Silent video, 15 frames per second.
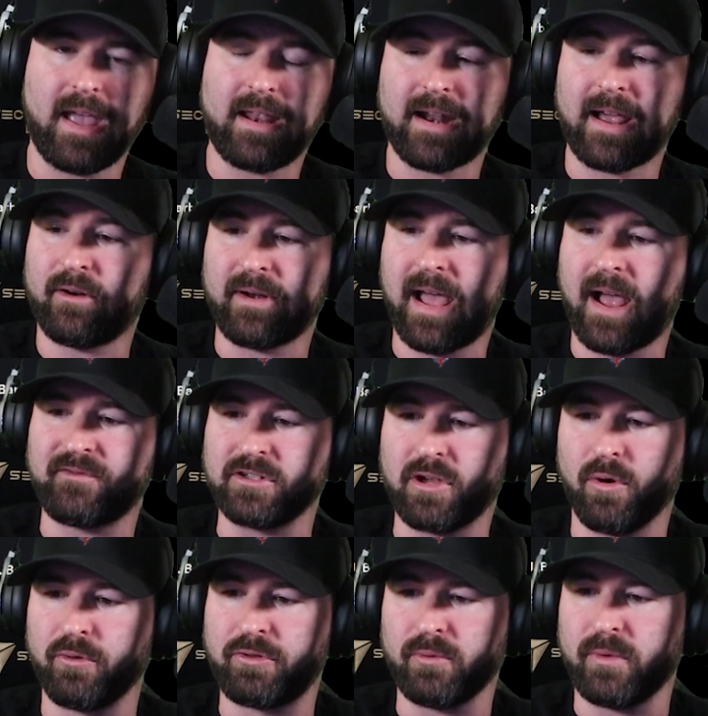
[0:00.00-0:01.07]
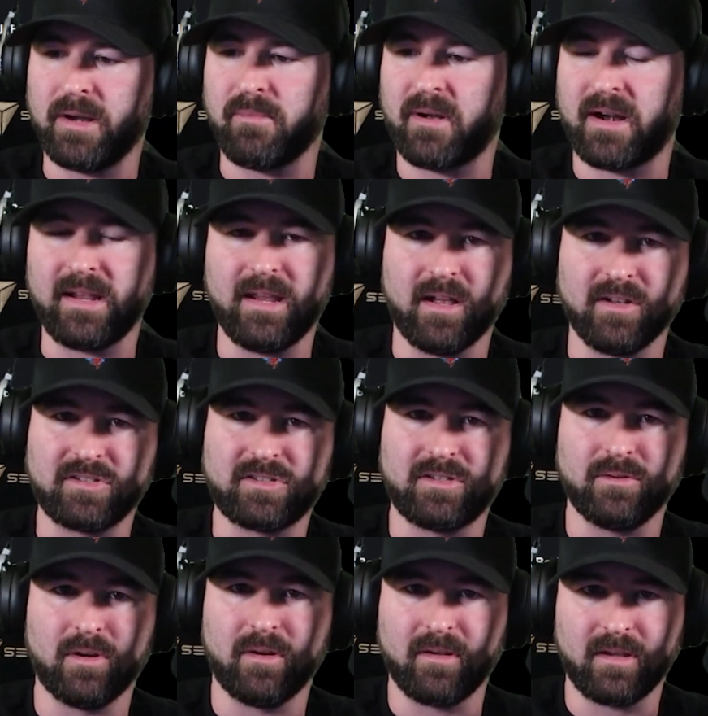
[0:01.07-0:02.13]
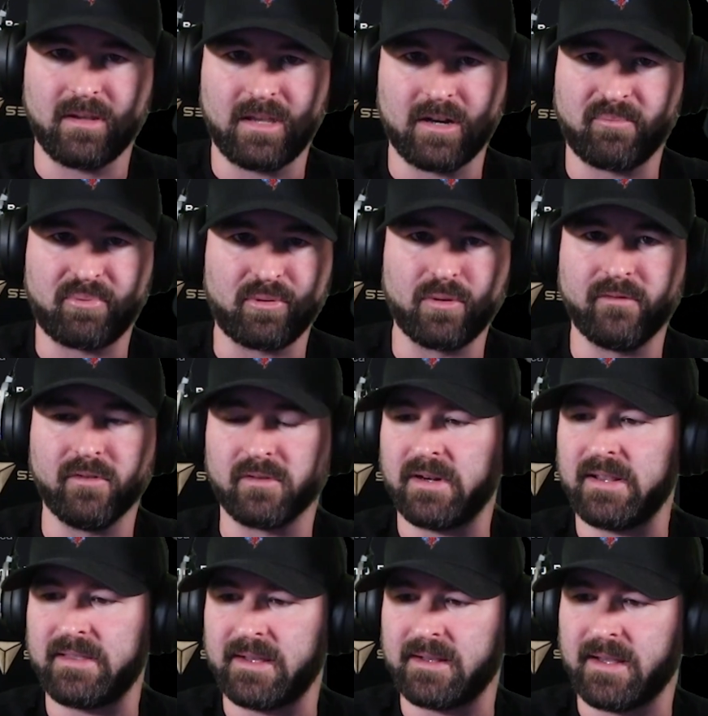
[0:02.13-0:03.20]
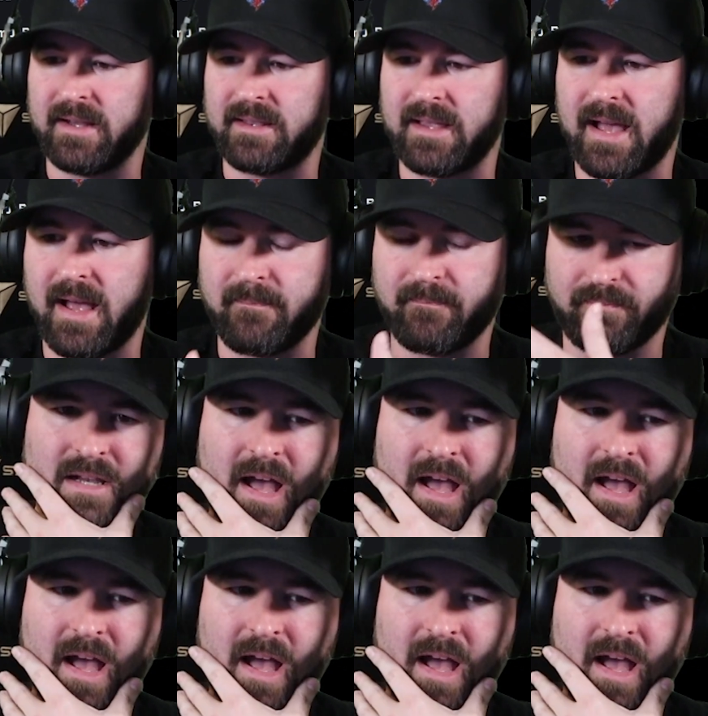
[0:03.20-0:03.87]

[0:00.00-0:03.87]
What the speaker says: And I don't have to go through anybody else to get approval or anything like that.